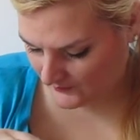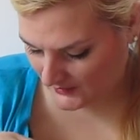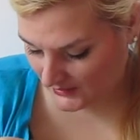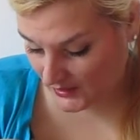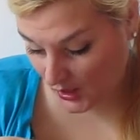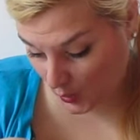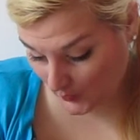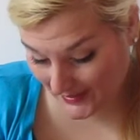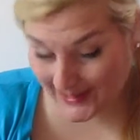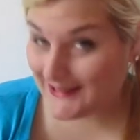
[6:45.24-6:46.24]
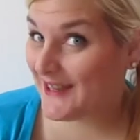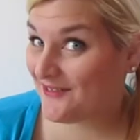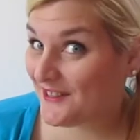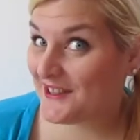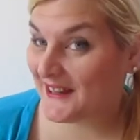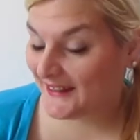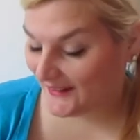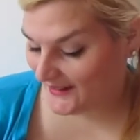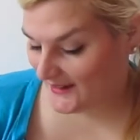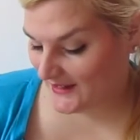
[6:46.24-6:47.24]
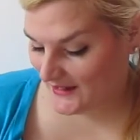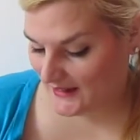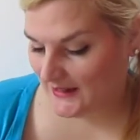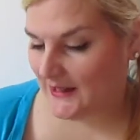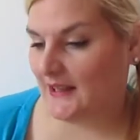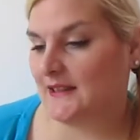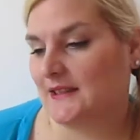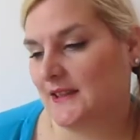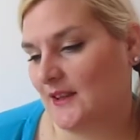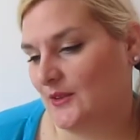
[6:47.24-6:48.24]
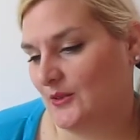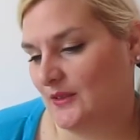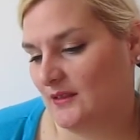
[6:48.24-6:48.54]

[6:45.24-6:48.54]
So, and that's everything. Uh, so